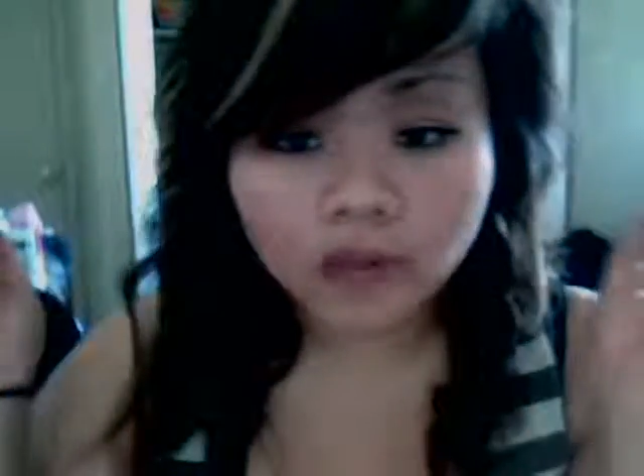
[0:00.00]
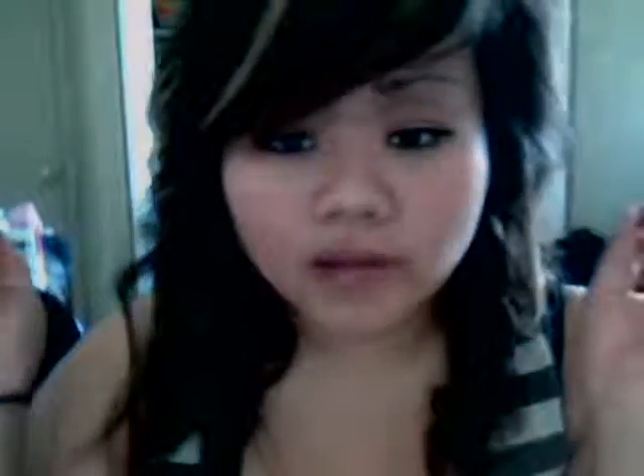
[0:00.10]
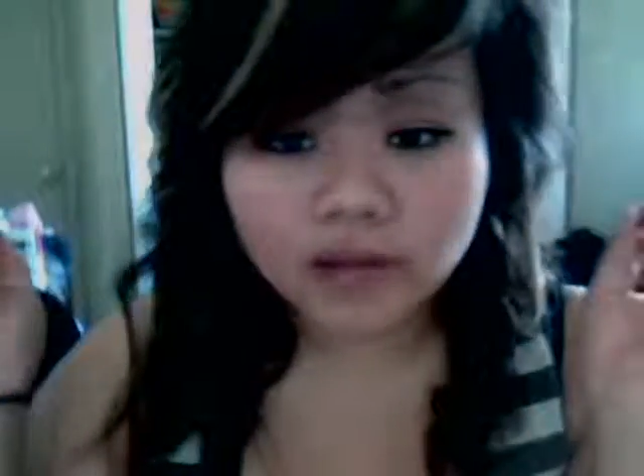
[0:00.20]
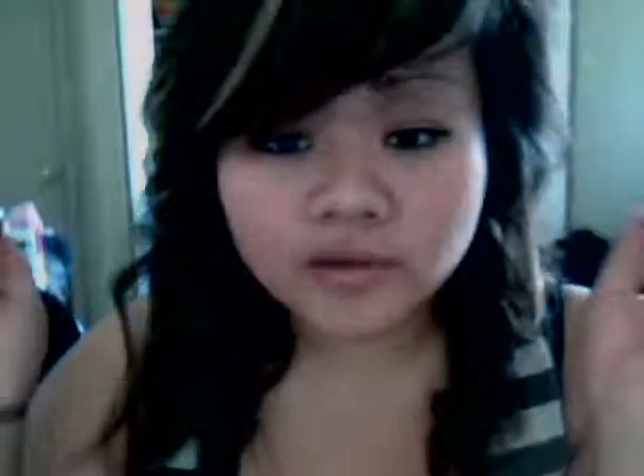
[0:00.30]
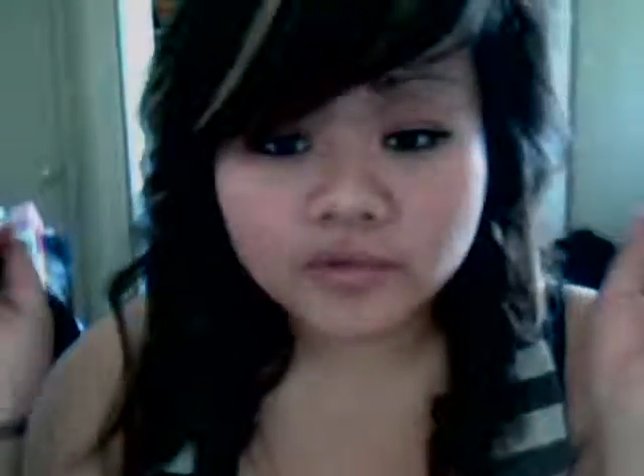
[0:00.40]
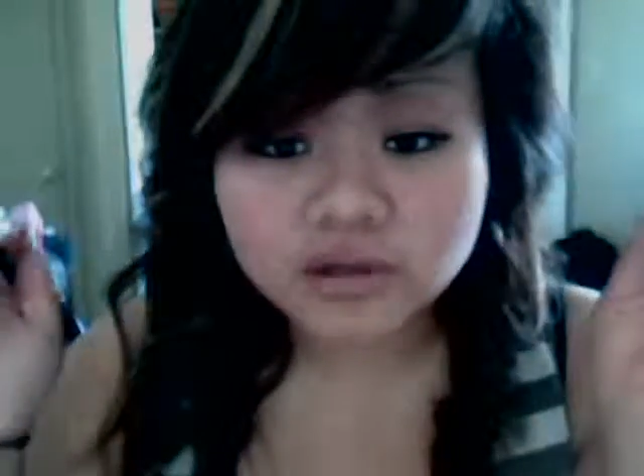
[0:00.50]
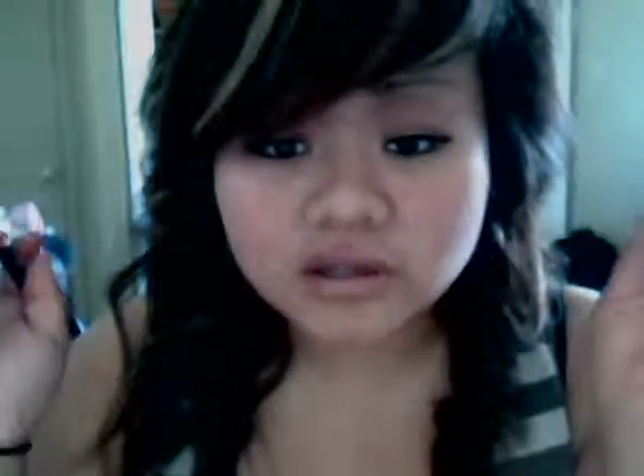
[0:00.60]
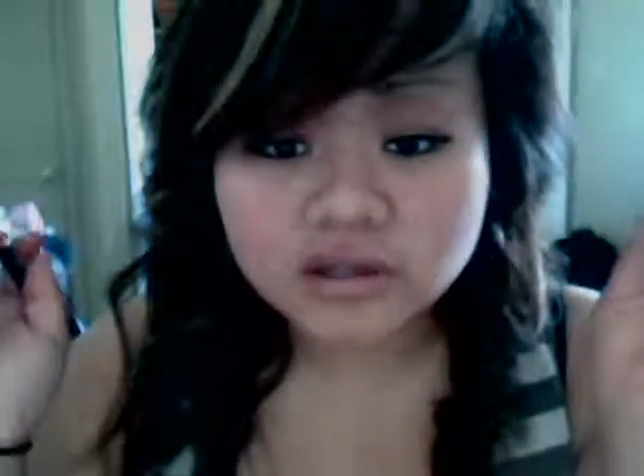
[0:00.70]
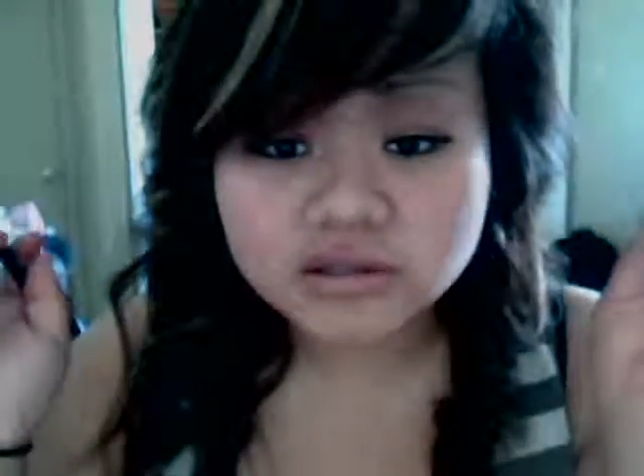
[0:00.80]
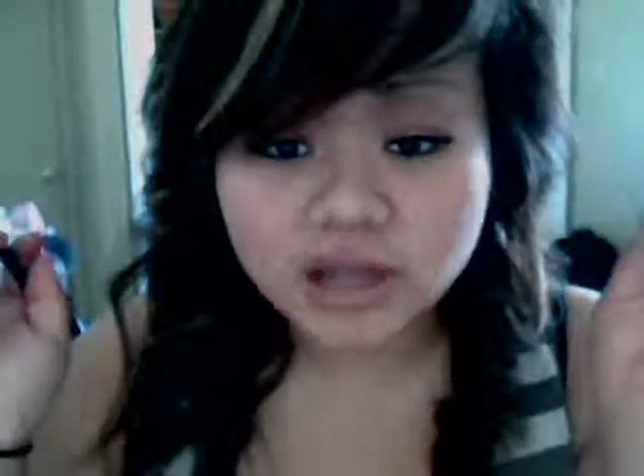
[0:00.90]
I think for
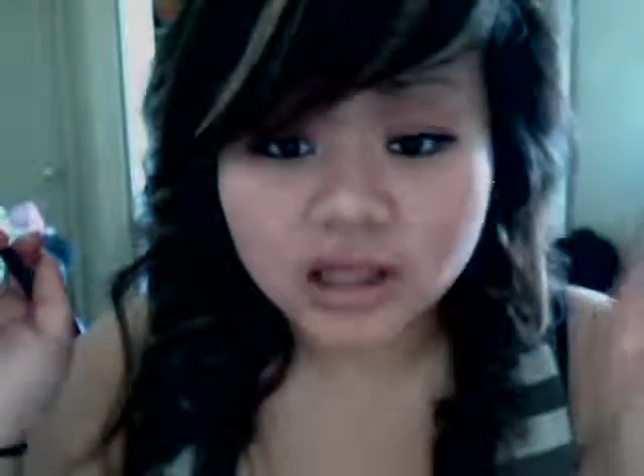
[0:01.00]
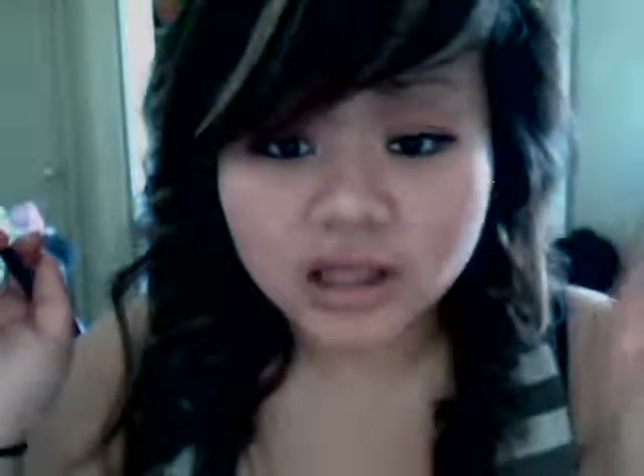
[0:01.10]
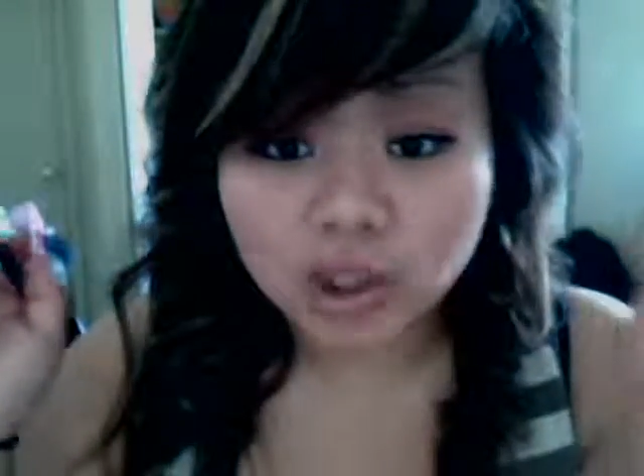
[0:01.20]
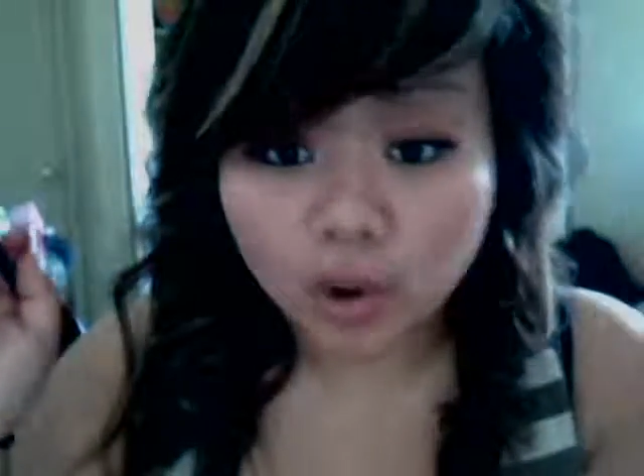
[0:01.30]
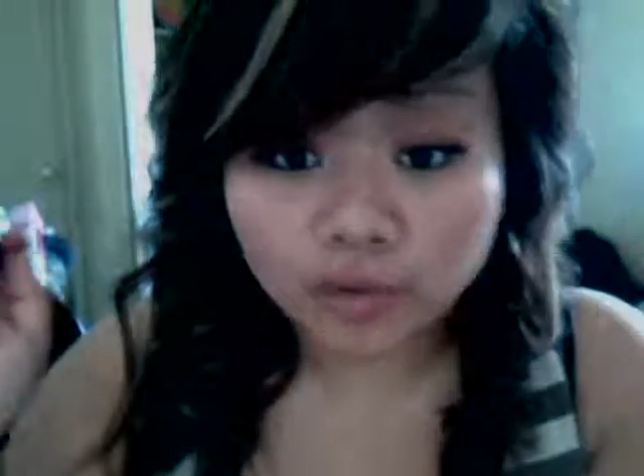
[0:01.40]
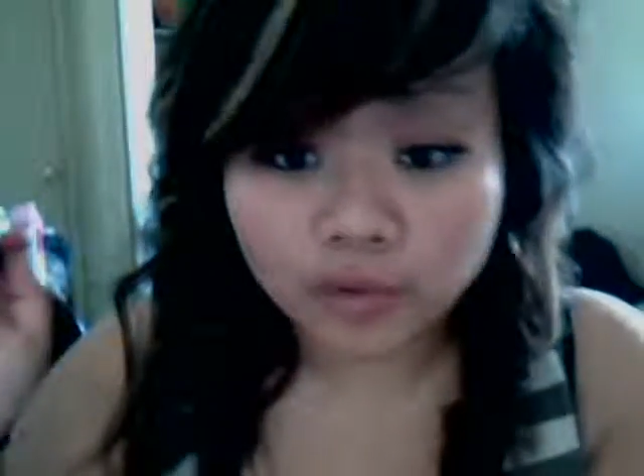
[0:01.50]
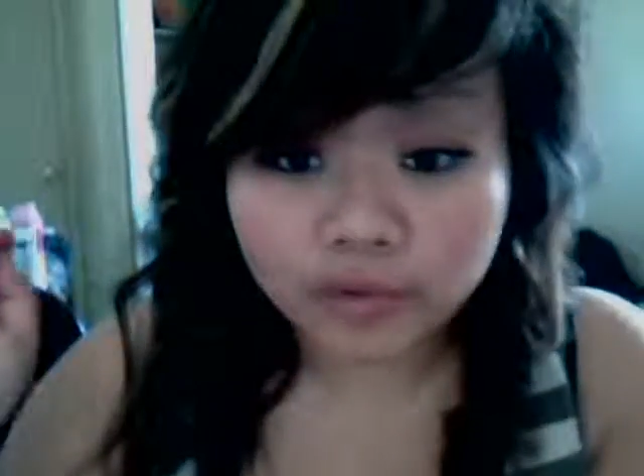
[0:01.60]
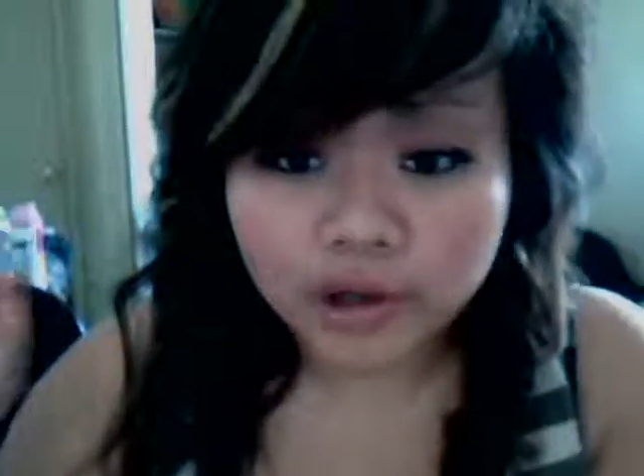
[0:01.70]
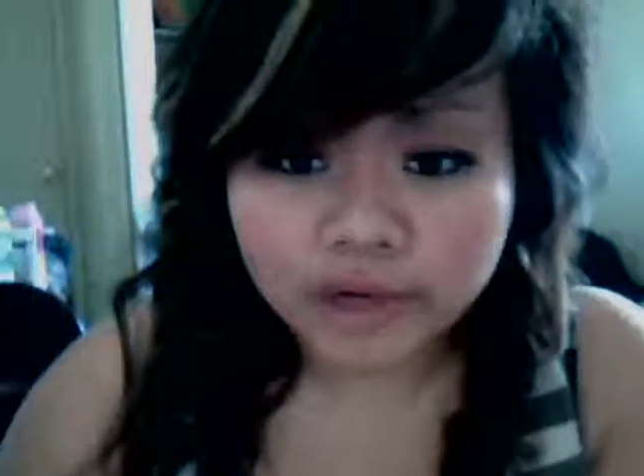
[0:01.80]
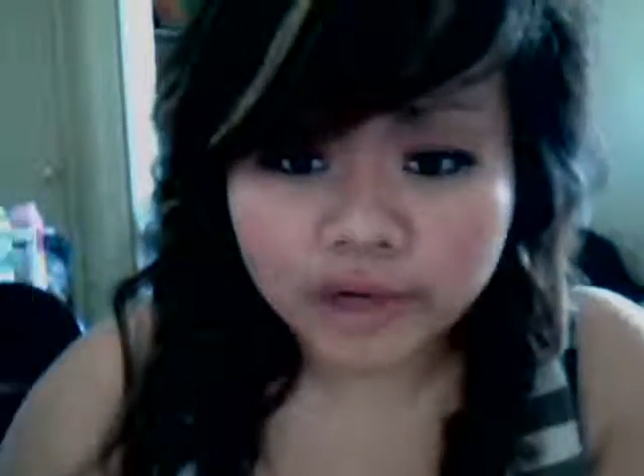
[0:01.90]
this, I can go
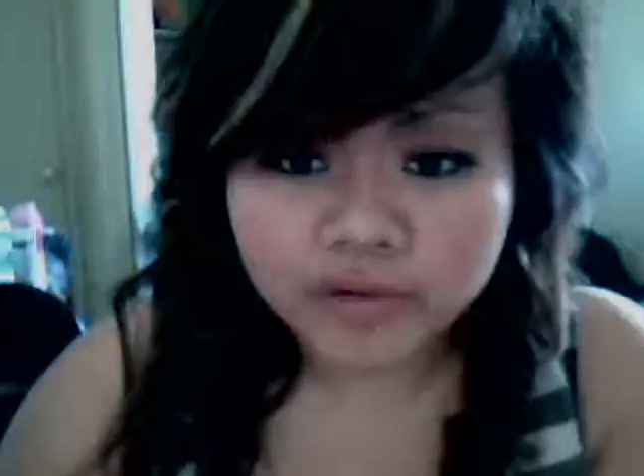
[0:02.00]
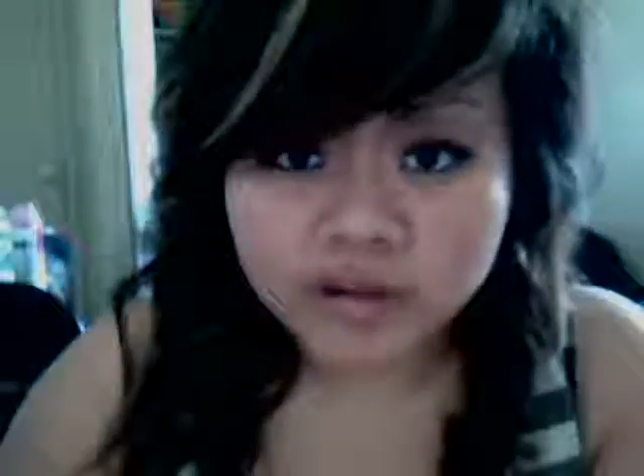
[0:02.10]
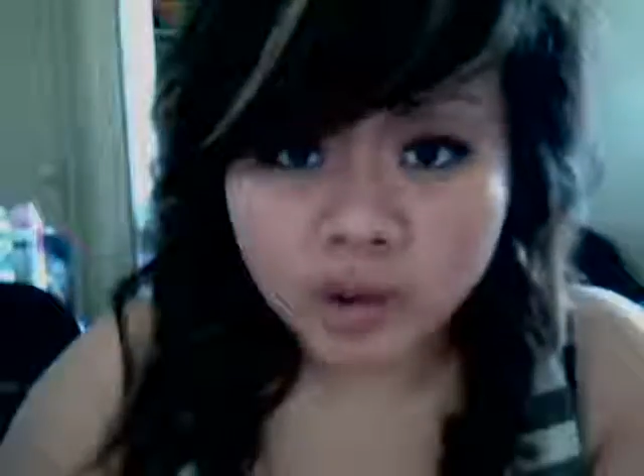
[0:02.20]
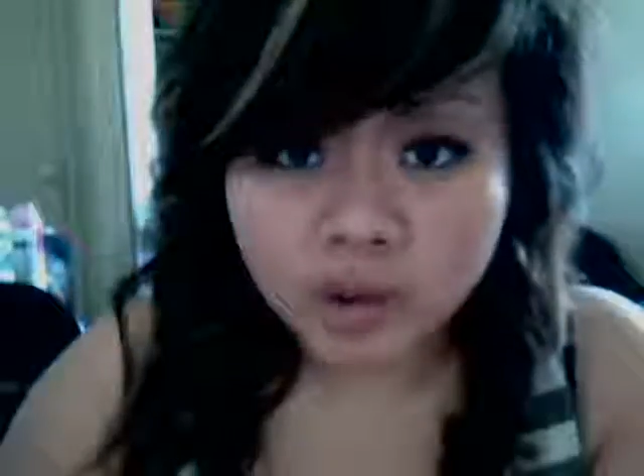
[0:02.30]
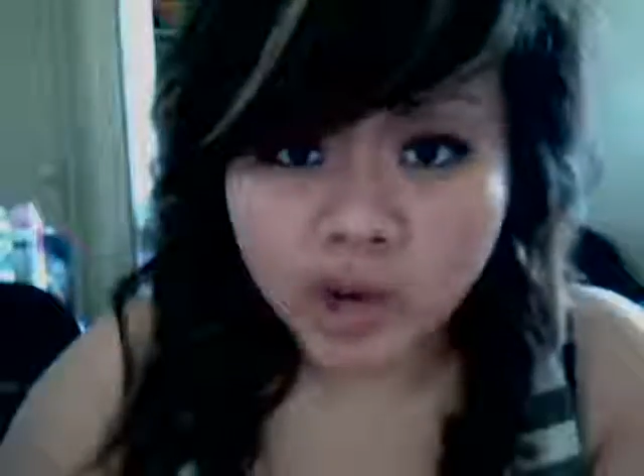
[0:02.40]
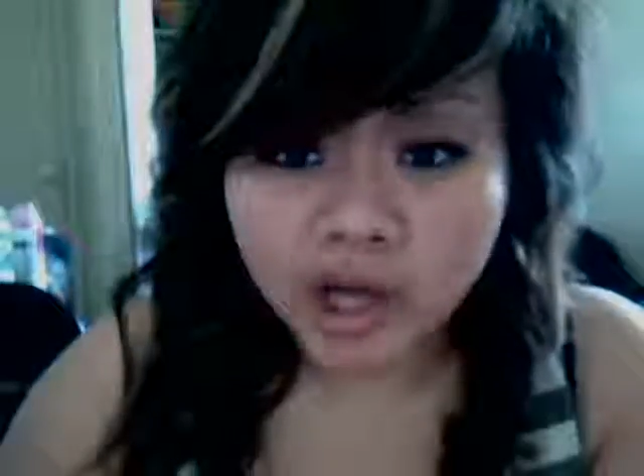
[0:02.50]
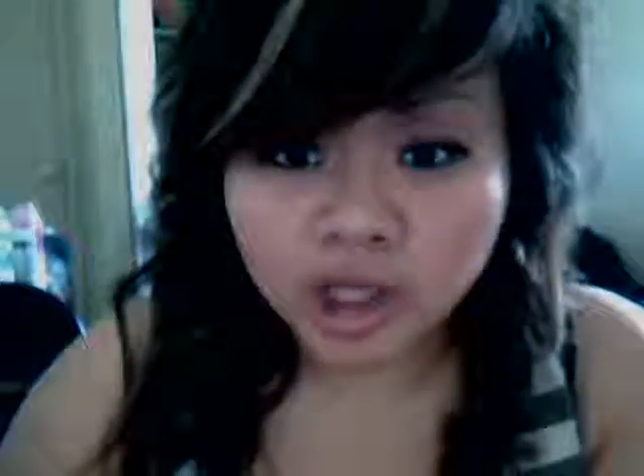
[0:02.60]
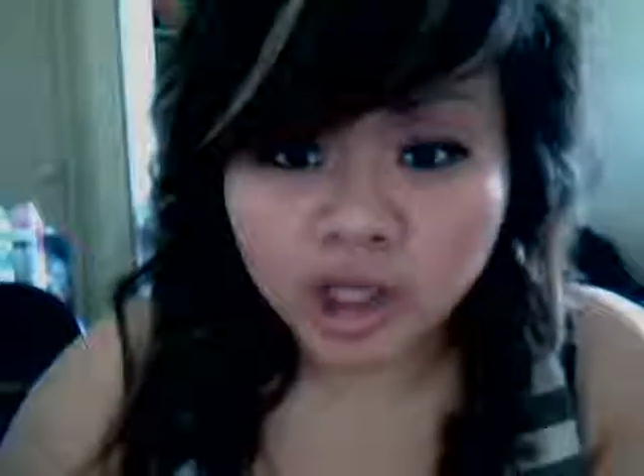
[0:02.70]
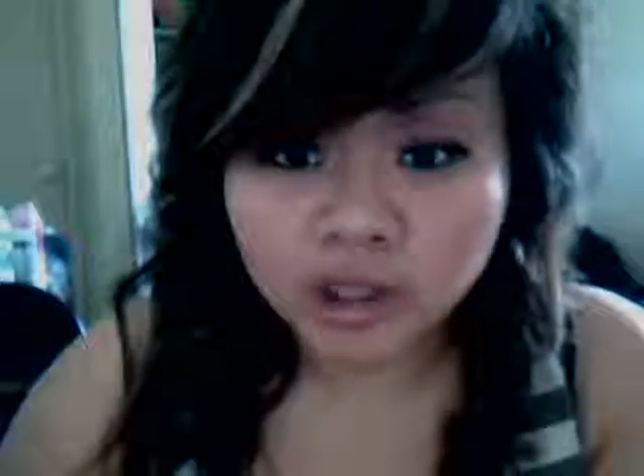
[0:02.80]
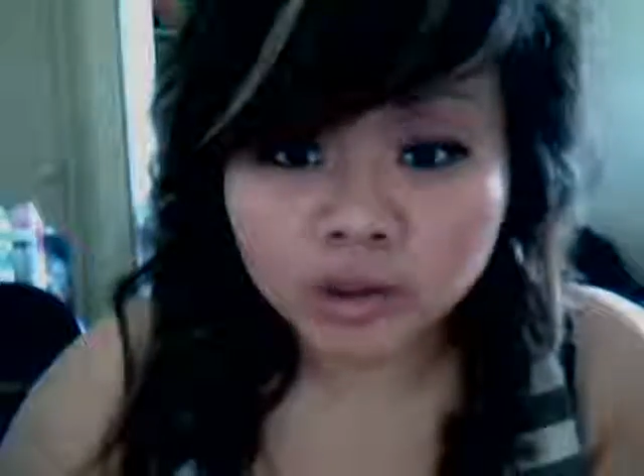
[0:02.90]
for every single
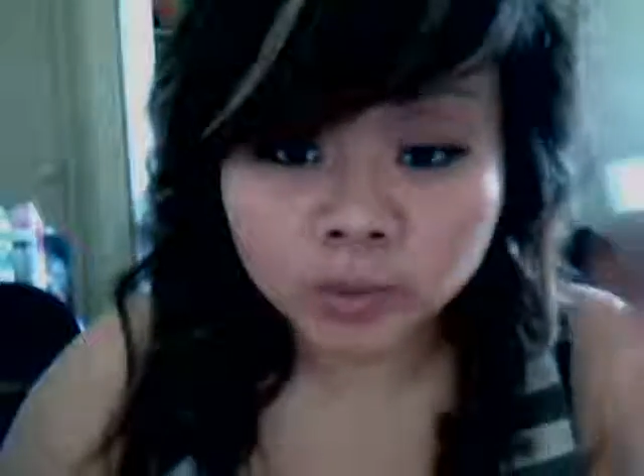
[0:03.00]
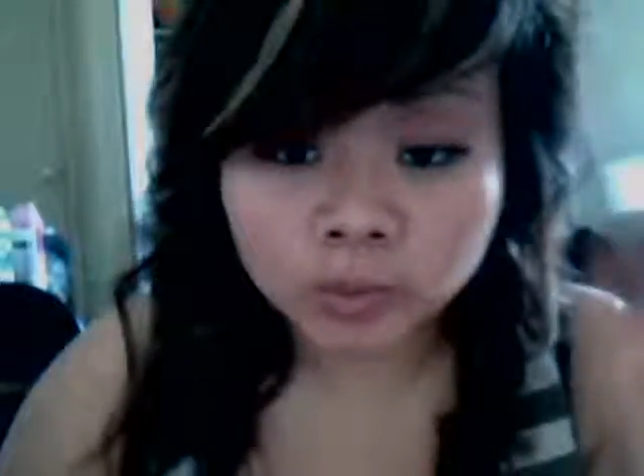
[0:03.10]
day, like.